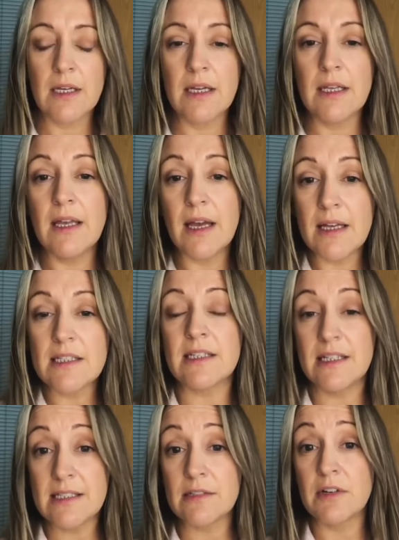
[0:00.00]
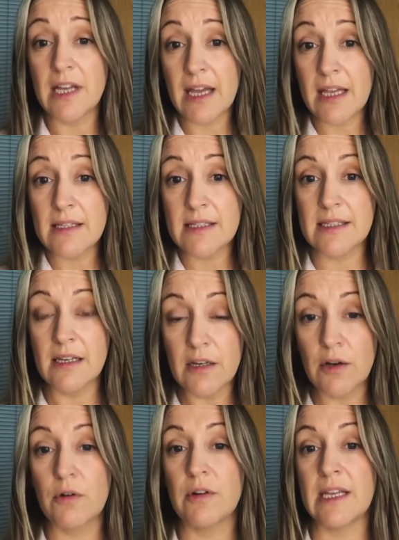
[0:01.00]
Yeah, Denise, so again, the
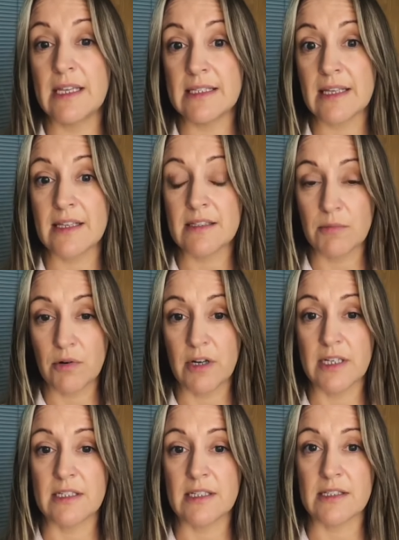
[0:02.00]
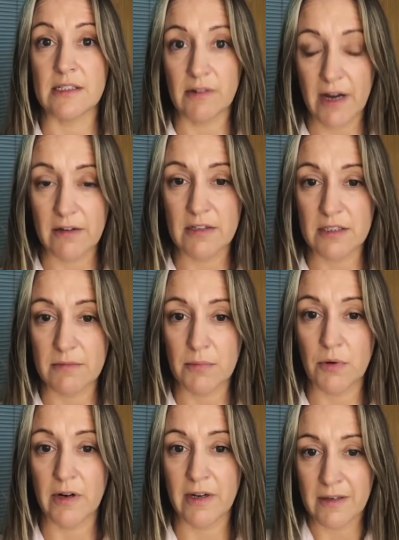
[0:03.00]
silicone is as important as the grout, and
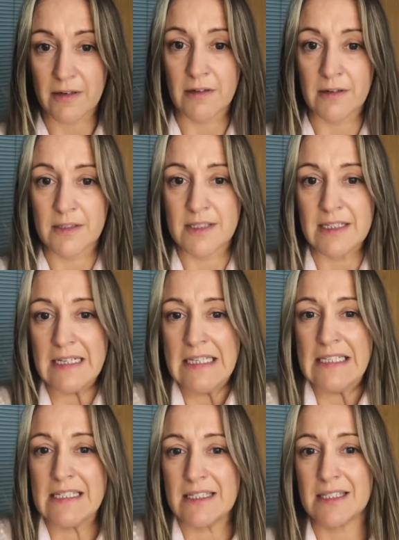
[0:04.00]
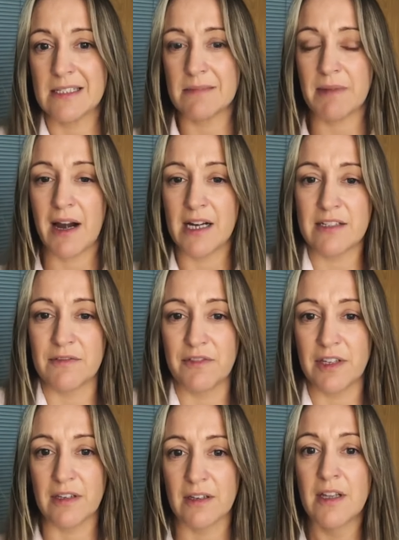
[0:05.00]
boring and all as it is, it's part of
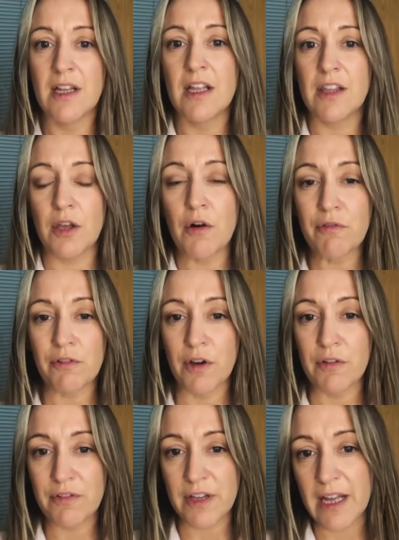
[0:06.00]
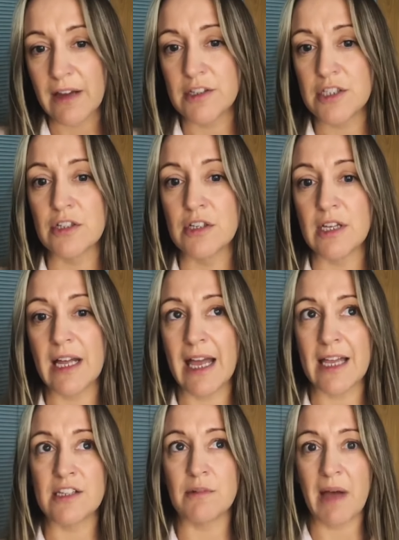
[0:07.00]
the overall fit out. You'll
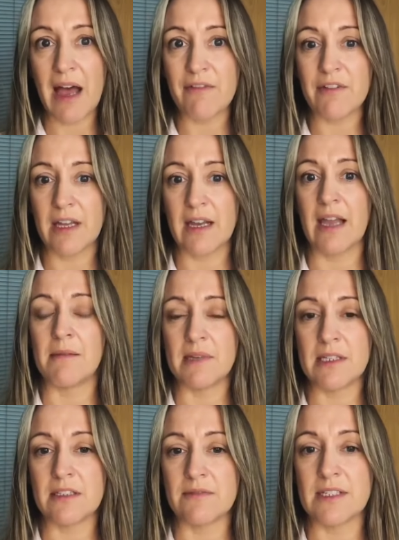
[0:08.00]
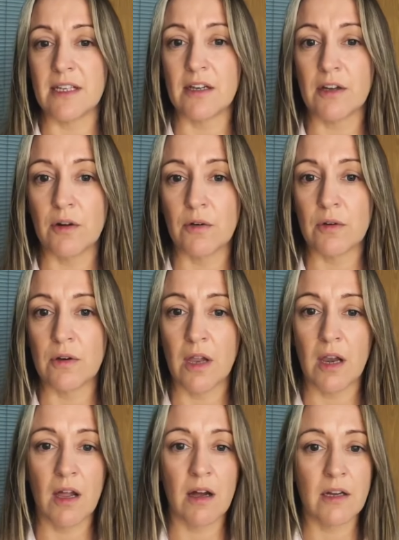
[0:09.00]
end up having an element of silicone
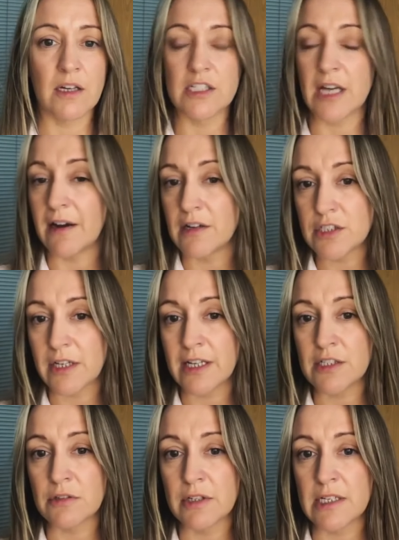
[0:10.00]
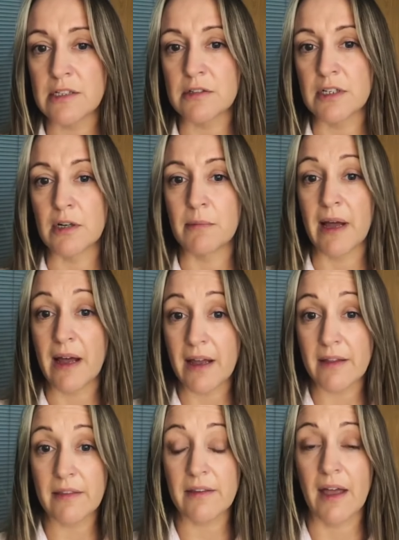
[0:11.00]
along your chair shower tray joint or your
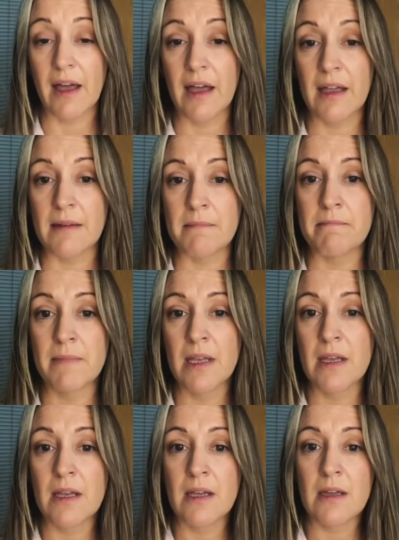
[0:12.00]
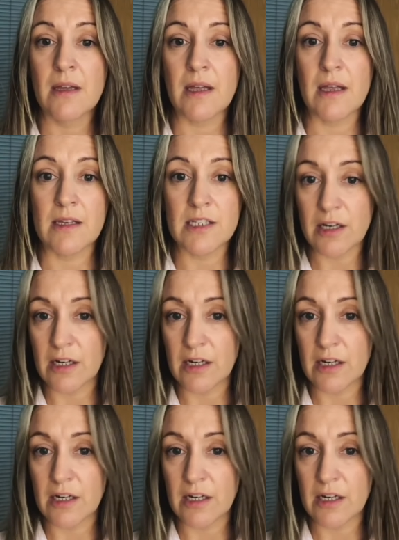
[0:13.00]
bath, internal